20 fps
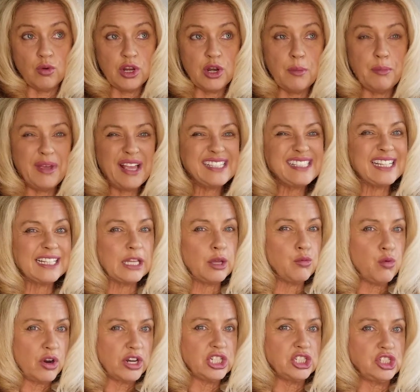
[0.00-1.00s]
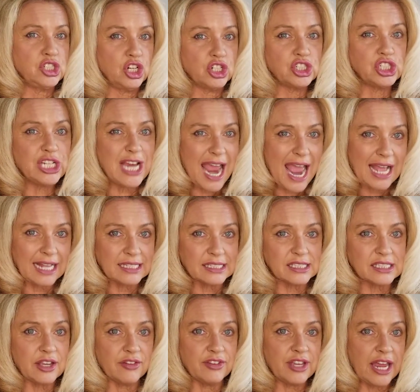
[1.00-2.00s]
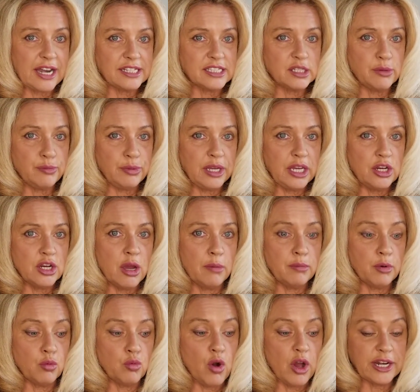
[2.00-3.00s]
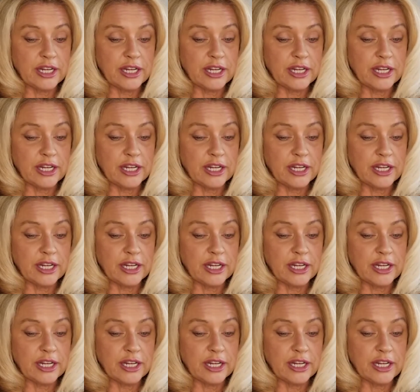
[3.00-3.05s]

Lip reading: Basically what is your chance of getting to be number 1.